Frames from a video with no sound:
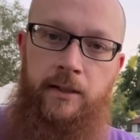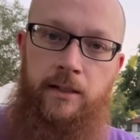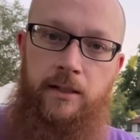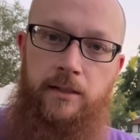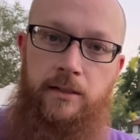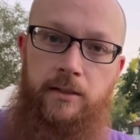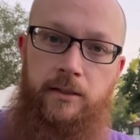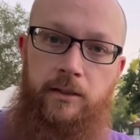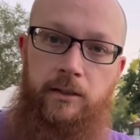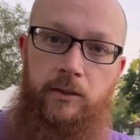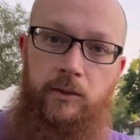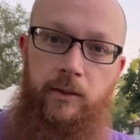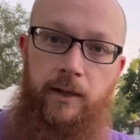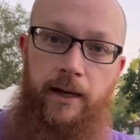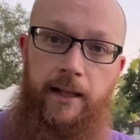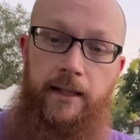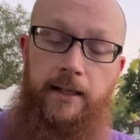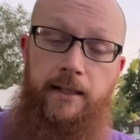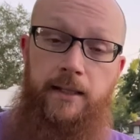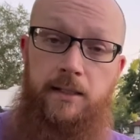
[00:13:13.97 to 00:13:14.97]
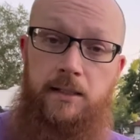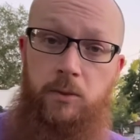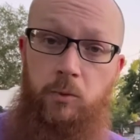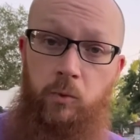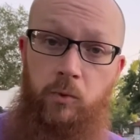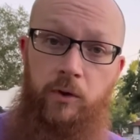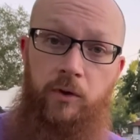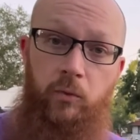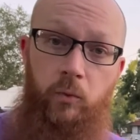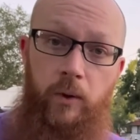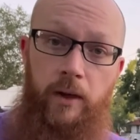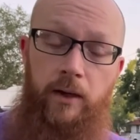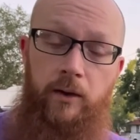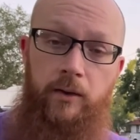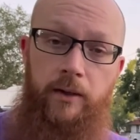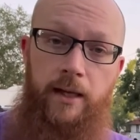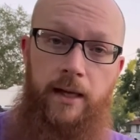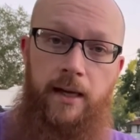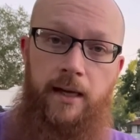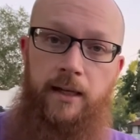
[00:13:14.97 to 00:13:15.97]
So I think that's a worthwhile
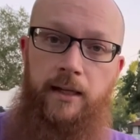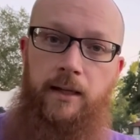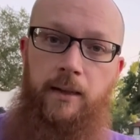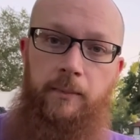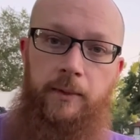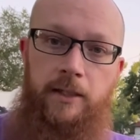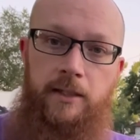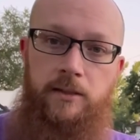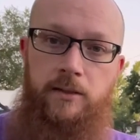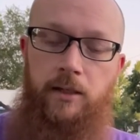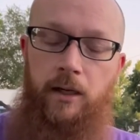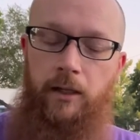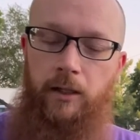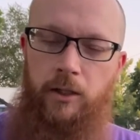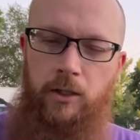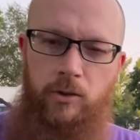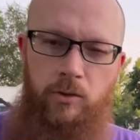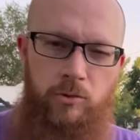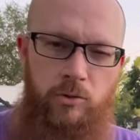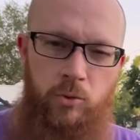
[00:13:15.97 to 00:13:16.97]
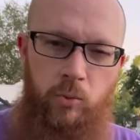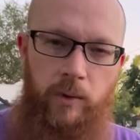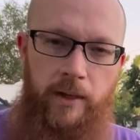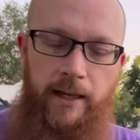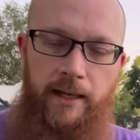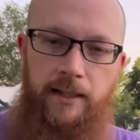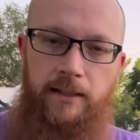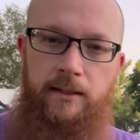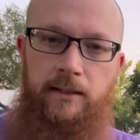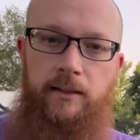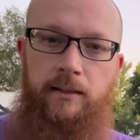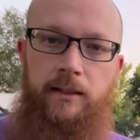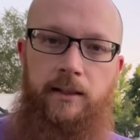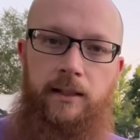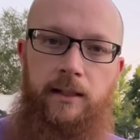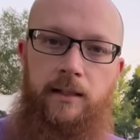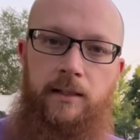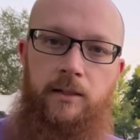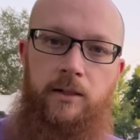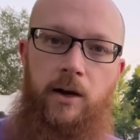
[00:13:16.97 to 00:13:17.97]
gain. I mean, it's not huge weight
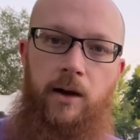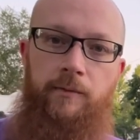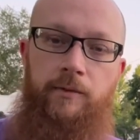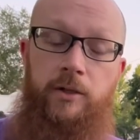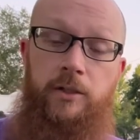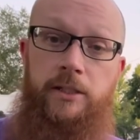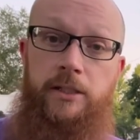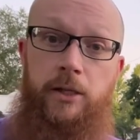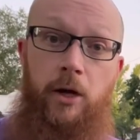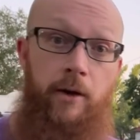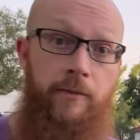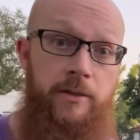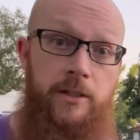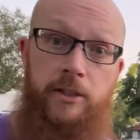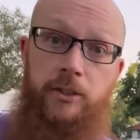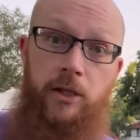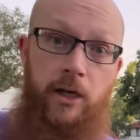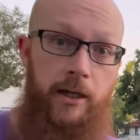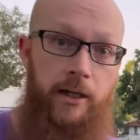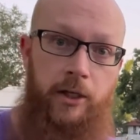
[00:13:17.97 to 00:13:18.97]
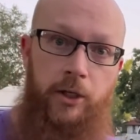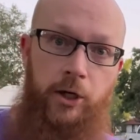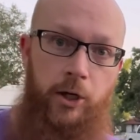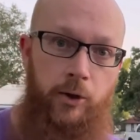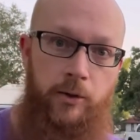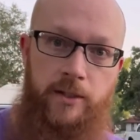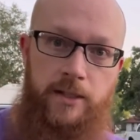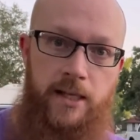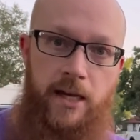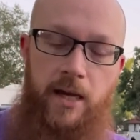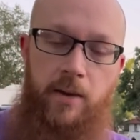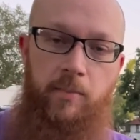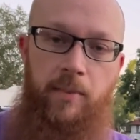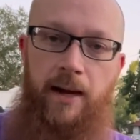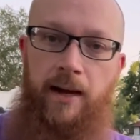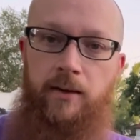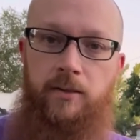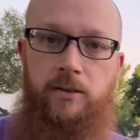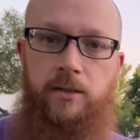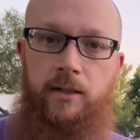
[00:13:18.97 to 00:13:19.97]
and you're obviously not gonna notice 8
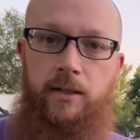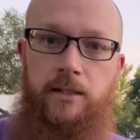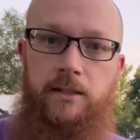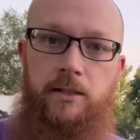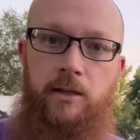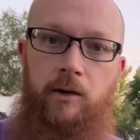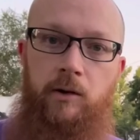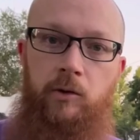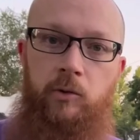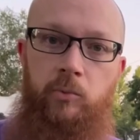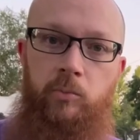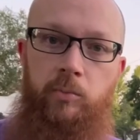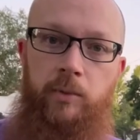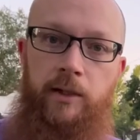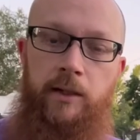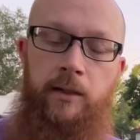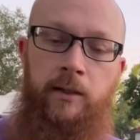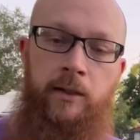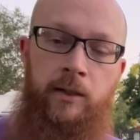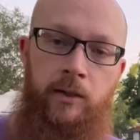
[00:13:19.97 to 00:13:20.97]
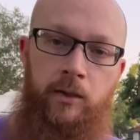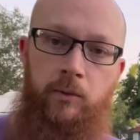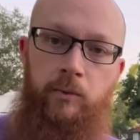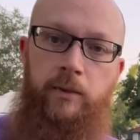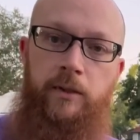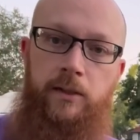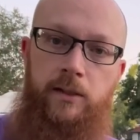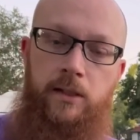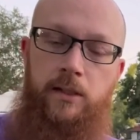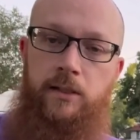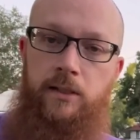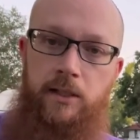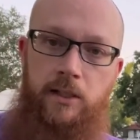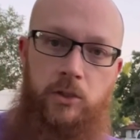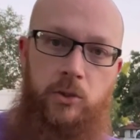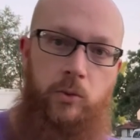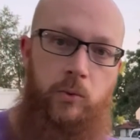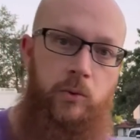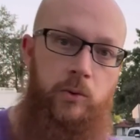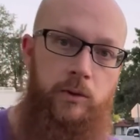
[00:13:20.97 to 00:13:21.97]
pounds on its own, but with
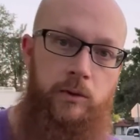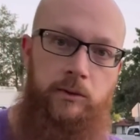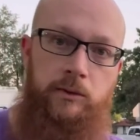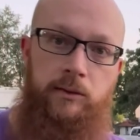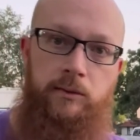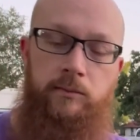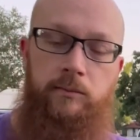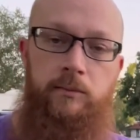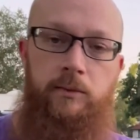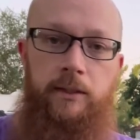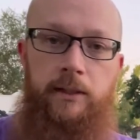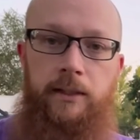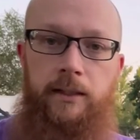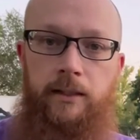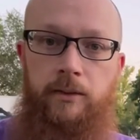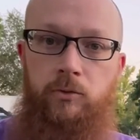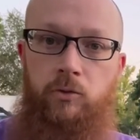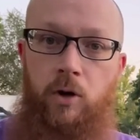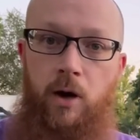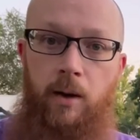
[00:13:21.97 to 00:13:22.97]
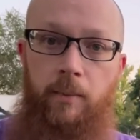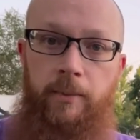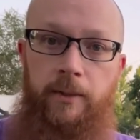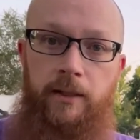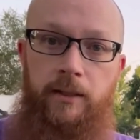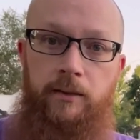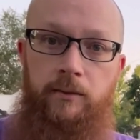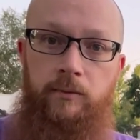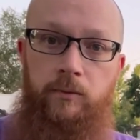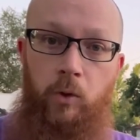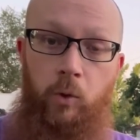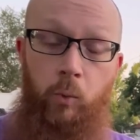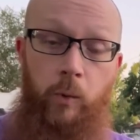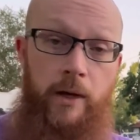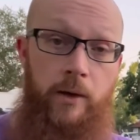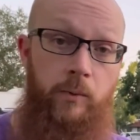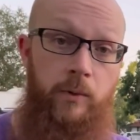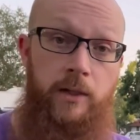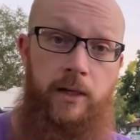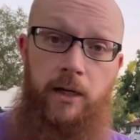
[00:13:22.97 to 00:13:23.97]
continual dropping or
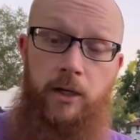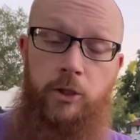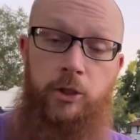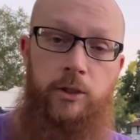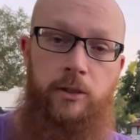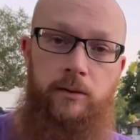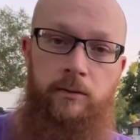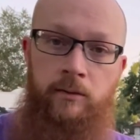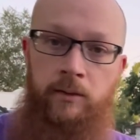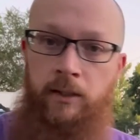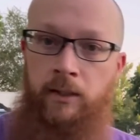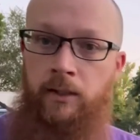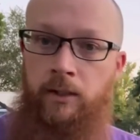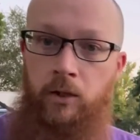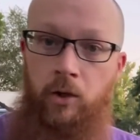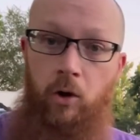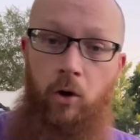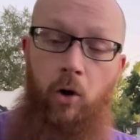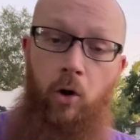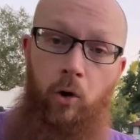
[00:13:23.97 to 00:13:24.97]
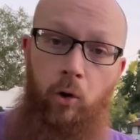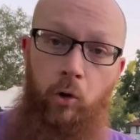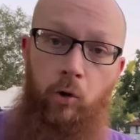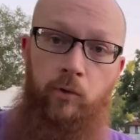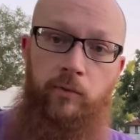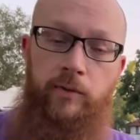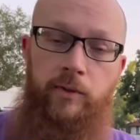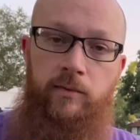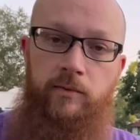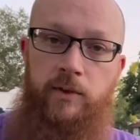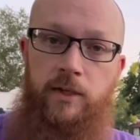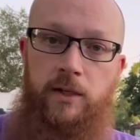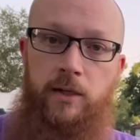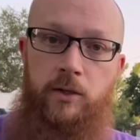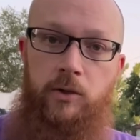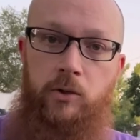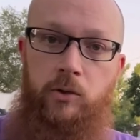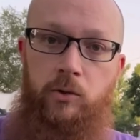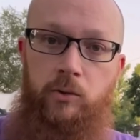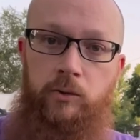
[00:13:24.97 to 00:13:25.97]
weight reduction all over the
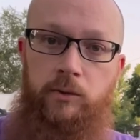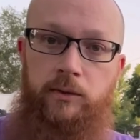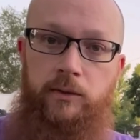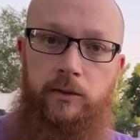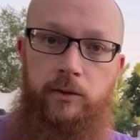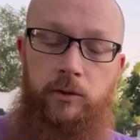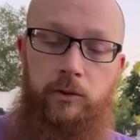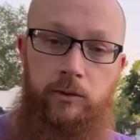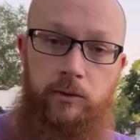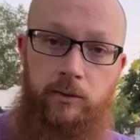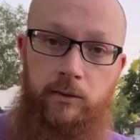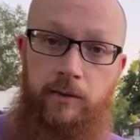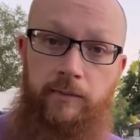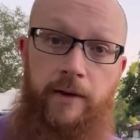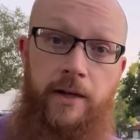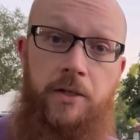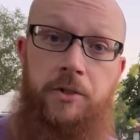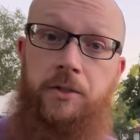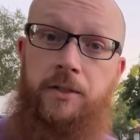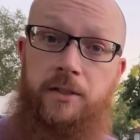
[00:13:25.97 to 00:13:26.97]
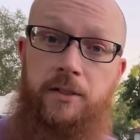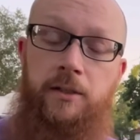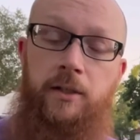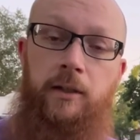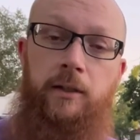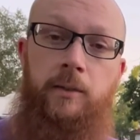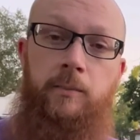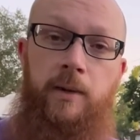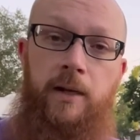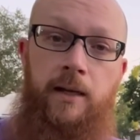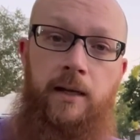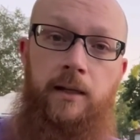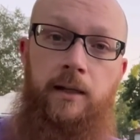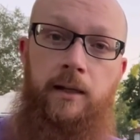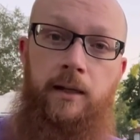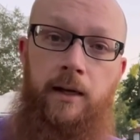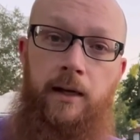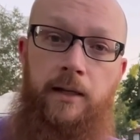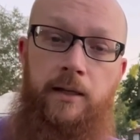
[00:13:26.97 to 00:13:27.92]
vehicle, you'll eventually start to make a